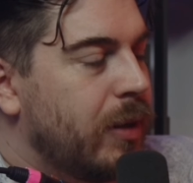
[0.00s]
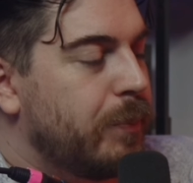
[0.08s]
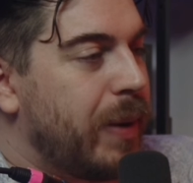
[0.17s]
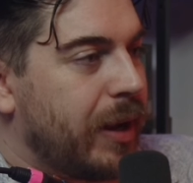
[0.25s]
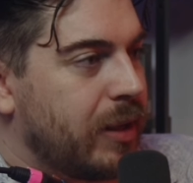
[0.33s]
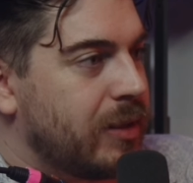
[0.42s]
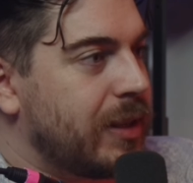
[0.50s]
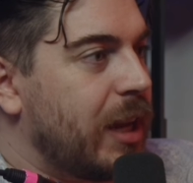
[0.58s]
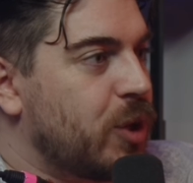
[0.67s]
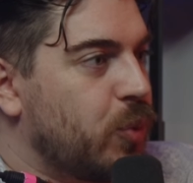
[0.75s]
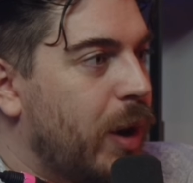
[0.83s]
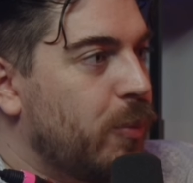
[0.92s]
back in
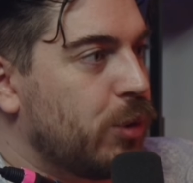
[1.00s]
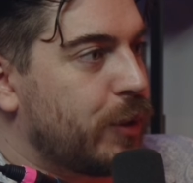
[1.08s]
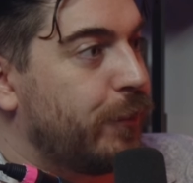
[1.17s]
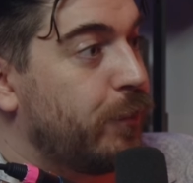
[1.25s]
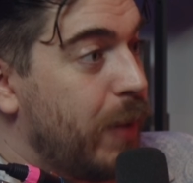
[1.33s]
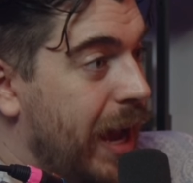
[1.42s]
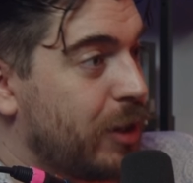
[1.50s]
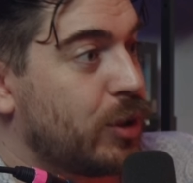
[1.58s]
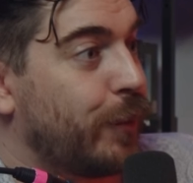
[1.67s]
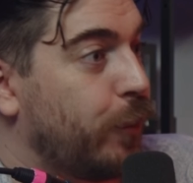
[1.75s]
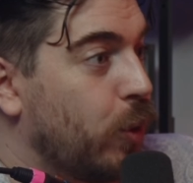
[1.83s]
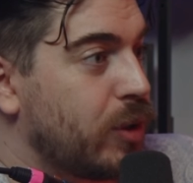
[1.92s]
stage one, which actually
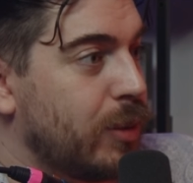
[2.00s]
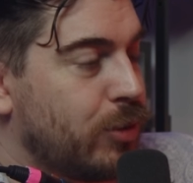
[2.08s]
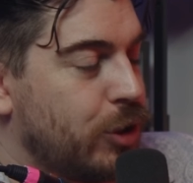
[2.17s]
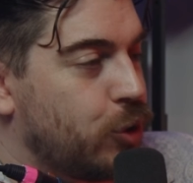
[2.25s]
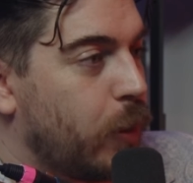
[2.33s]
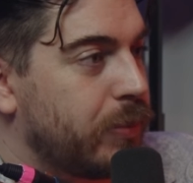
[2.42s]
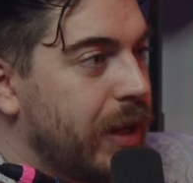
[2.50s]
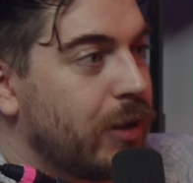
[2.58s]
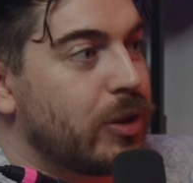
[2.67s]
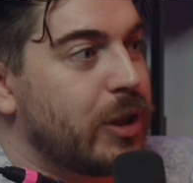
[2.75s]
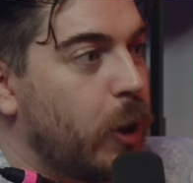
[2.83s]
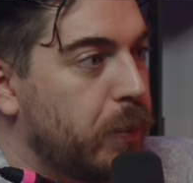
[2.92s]
forced them to drop down
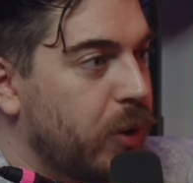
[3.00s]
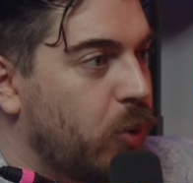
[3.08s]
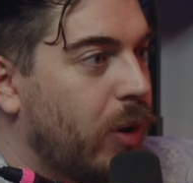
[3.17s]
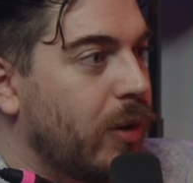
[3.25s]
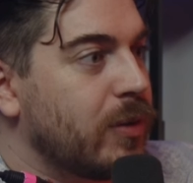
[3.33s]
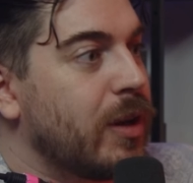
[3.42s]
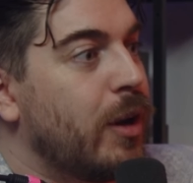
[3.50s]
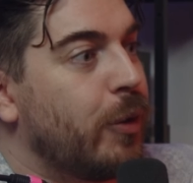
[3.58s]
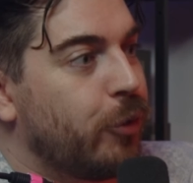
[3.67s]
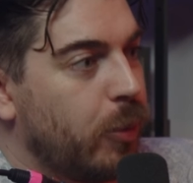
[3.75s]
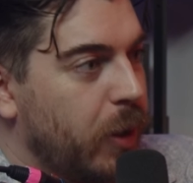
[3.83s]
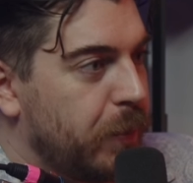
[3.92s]
to the open quals
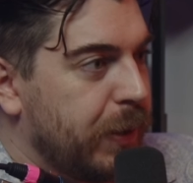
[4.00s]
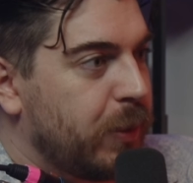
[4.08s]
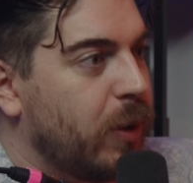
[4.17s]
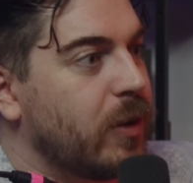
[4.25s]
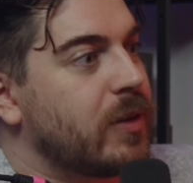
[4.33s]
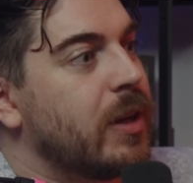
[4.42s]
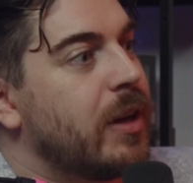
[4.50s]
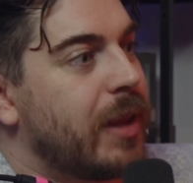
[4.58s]
from open quals.